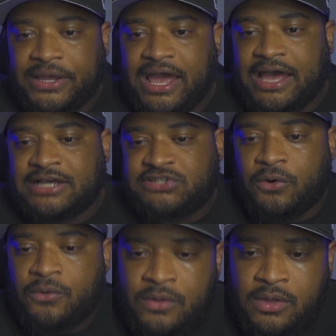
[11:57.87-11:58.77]
yeah,
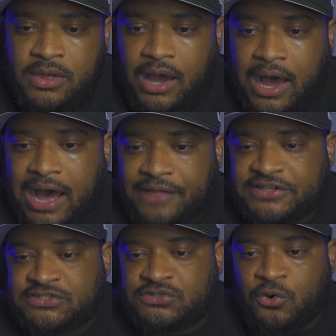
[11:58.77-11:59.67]
so
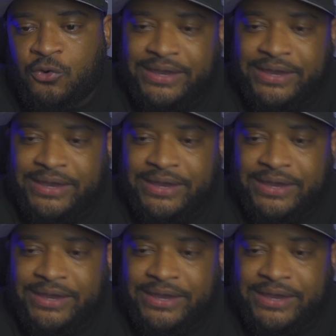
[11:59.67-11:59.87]
this is cool. We